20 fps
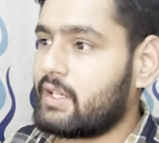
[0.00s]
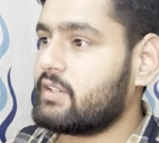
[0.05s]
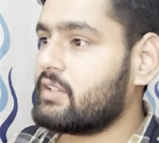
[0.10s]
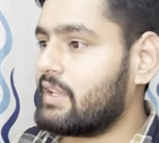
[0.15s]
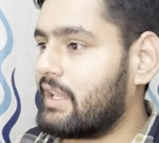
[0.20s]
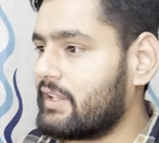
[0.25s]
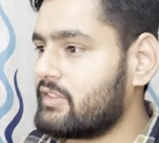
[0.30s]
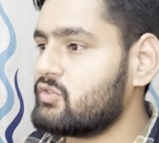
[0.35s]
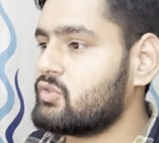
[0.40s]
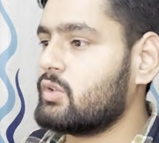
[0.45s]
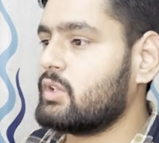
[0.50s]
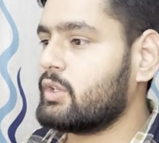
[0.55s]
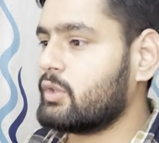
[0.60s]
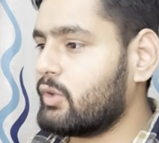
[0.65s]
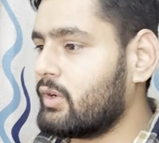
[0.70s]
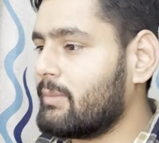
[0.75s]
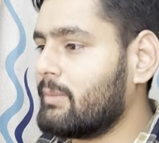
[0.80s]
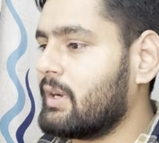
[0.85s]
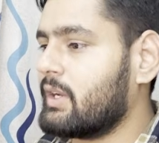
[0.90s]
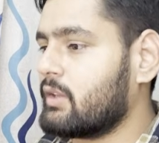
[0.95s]
it's actually
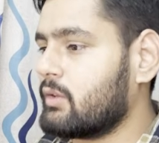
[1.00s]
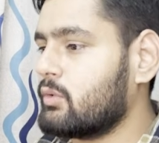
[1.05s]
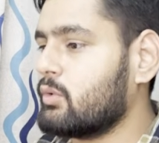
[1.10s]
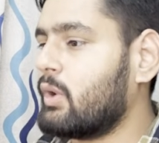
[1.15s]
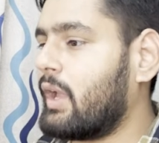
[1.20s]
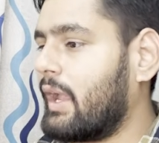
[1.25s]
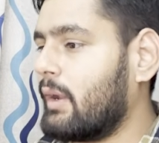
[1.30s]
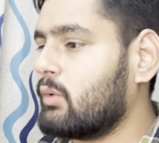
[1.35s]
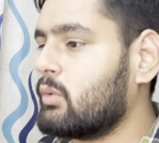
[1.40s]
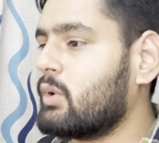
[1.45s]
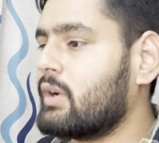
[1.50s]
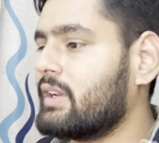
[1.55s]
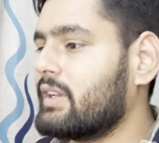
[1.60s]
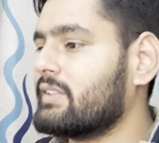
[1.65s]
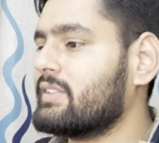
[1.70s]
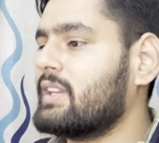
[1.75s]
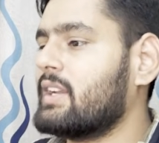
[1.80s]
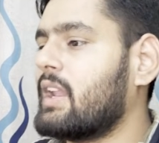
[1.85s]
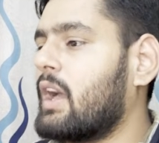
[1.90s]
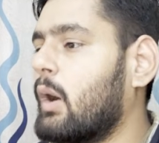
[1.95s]
good. But you have to
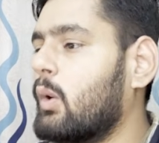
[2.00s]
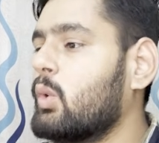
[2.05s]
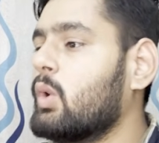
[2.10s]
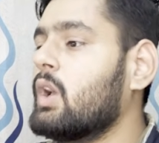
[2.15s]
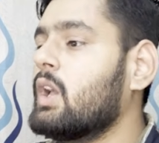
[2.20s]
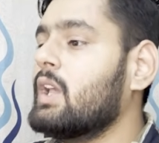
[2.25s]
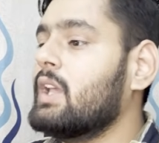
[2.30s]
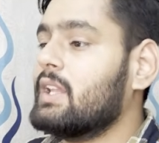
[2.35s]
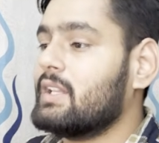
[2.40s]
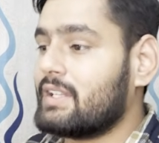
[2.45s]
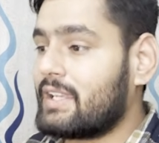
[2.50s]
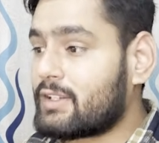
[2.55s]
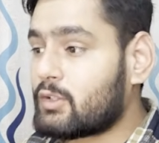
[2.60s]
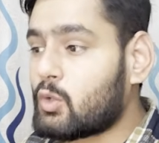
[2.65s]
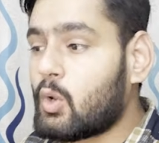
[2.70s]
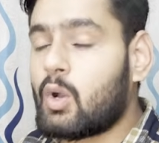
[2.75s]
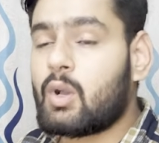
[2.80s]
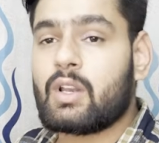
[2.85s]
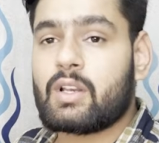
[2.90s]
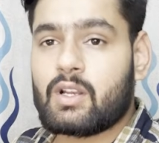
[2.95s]
understand how like
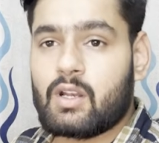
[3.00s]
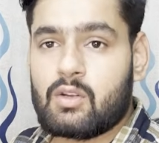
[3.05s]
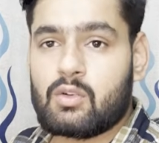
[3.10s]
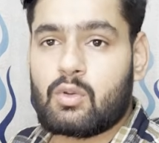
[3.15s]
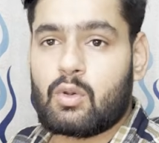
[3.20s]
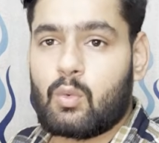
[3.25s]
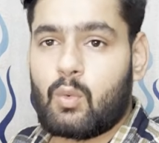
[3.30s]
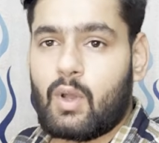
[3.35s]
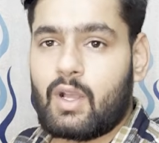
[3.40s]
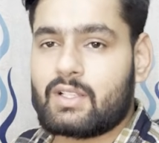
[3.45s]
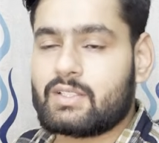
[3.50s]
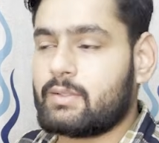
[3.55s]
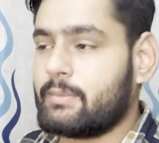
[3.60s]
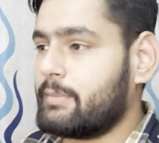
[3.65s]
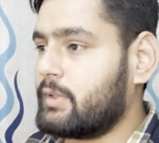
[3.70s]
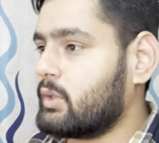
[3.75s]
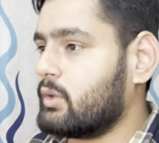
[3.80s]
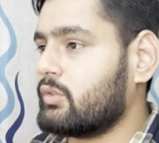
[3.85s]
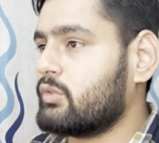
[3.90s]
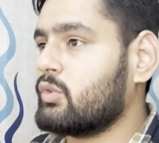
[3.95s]
token control works,
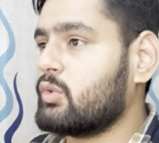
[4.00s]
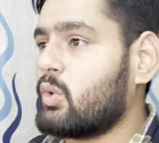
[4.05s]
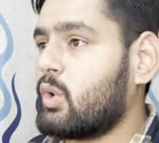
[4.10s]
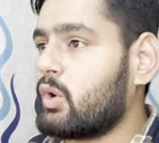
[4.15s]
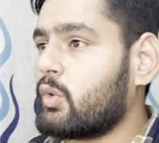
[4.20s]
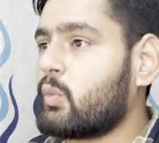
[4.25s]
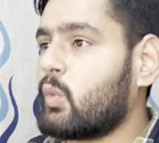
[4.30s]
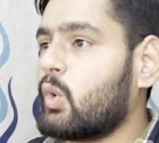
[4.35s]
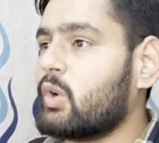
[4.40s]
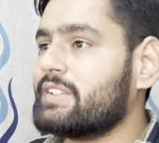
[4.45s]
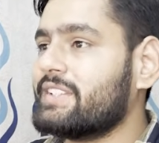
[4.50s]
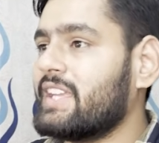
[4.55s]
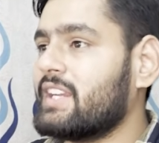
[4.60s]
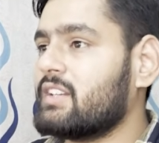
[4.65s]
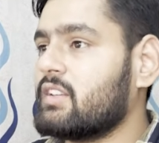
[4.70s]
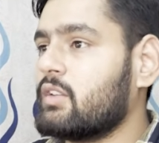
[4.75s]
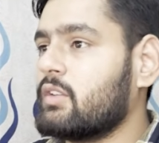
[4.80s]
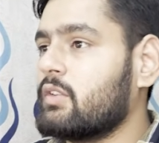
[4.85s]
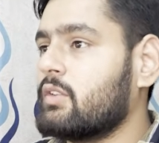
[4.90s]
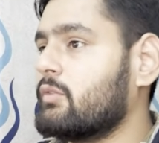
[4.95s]
because you don't want
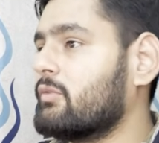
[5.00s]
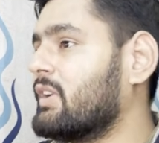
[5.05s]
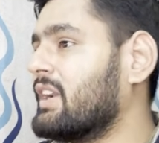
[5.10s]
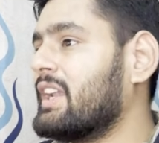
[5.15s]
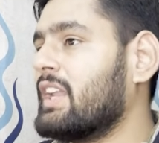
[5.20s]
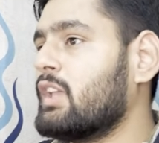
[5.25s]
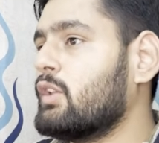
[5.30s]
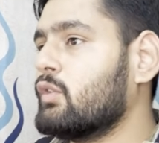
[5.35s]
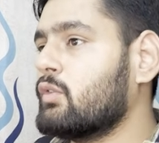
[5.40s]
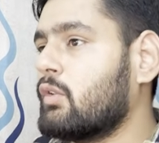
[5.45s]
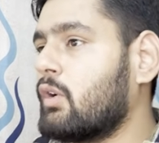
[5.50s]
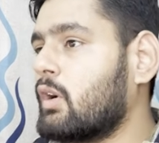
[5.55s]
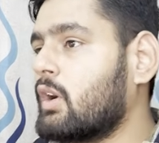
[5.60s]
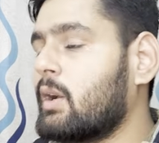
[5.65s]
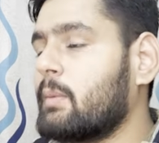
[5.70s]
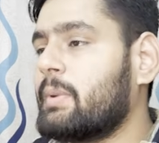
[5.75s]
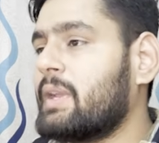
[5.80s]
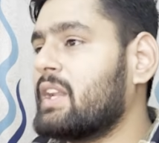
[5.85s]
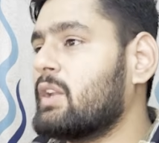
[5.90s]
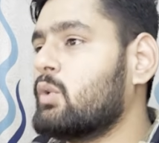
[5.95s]
that one day you woke
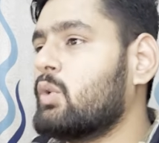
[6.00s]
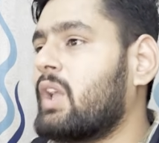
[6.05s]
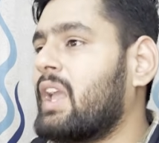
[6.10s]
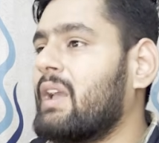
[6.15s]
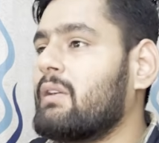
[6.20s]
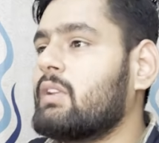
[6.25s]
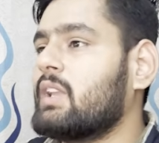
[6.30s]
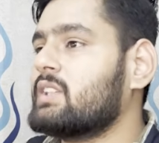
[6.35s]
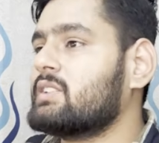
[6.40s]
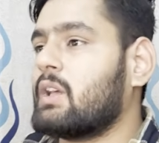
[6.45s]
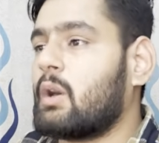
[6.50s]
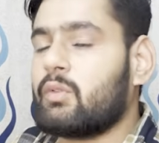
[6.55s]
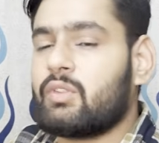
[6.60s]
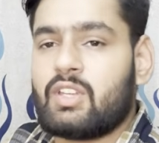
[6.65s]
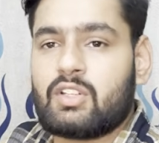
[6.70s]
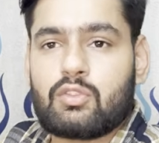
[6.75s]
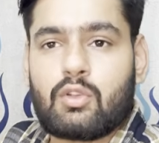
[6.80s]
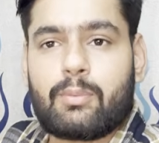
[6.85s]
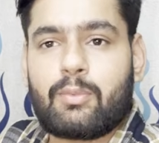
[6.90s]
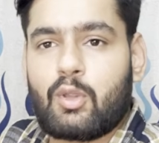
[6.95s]
up and you have like
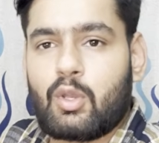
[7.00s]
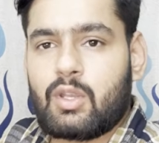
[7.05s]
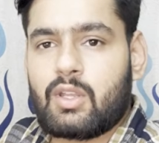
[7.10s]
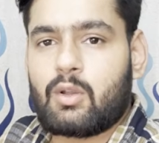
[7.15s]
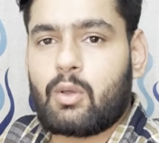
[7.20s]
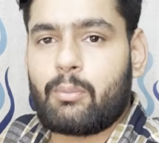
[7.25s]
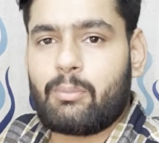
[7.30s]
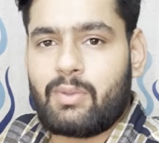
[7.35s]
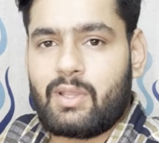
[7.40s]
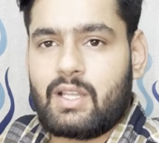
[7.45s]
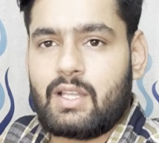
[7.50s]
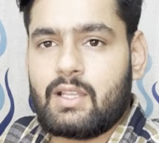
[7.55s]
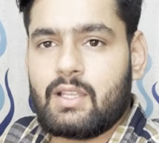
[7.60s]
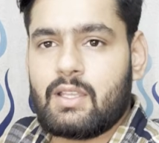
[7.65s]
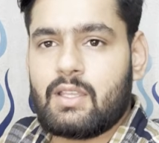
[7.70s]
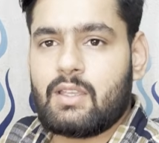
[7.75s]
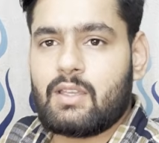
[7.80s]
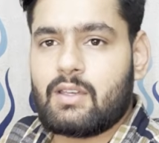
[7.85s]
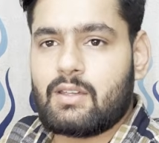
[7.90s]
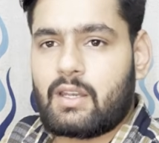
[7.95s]
thousands of dollars of bill,
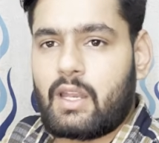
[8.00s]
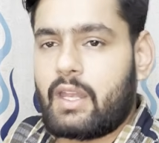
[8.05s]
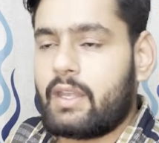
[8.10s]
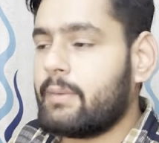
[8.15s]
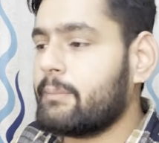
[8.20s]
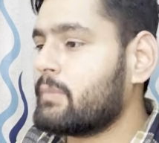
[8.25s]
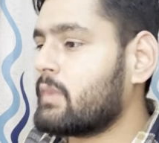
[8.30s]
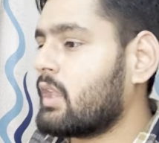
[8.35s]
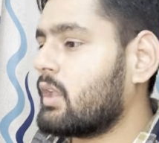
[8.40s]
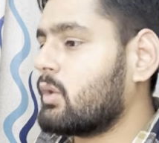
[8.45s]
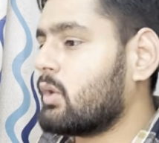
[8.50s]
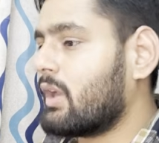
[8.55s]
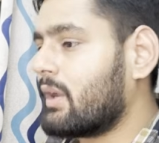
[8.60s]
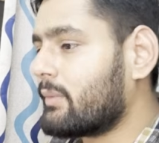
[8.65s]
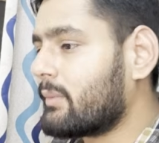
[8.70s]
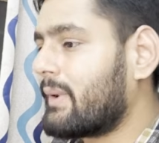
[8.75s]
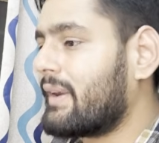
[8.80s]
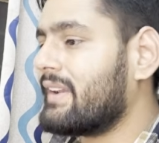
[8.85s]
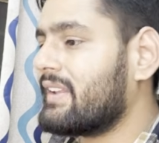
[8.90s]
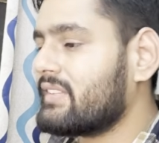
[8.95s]
right? You
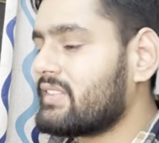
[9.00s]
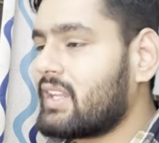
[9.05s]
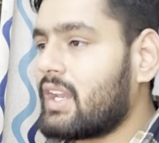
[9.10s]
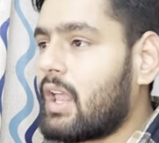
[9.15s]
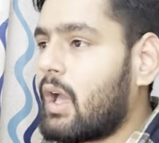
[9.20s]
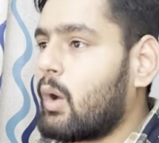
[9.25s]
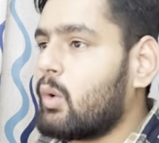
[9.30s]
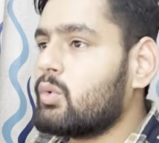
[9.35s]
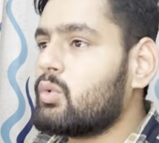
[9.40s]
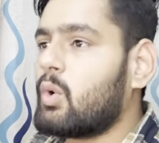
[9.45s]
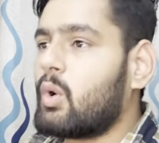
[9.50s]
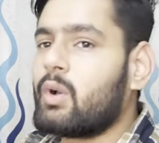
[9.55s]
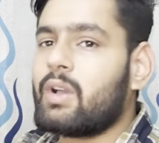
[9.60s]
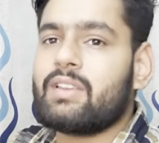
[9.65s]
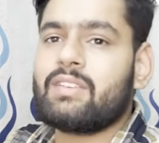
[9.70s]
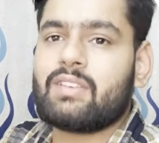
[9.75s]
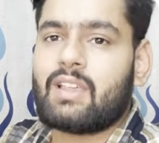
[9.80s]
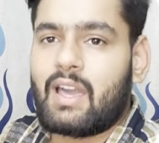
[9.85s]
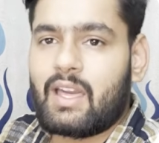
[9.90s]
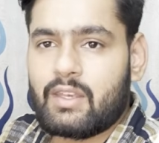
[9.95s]
have to understand how
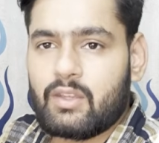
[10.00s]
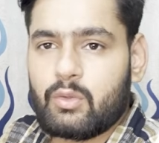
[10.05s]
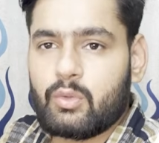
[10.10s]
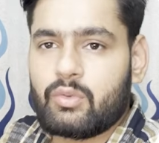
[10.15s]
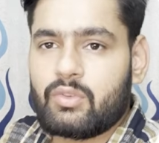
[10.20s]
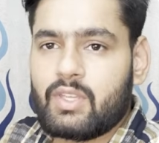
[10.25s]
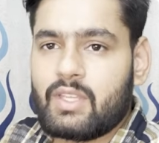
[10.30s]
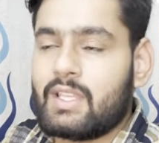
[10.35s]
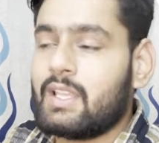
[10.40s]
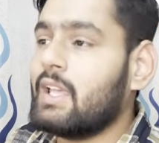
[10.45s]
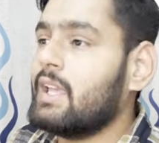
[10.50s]
tokens are using.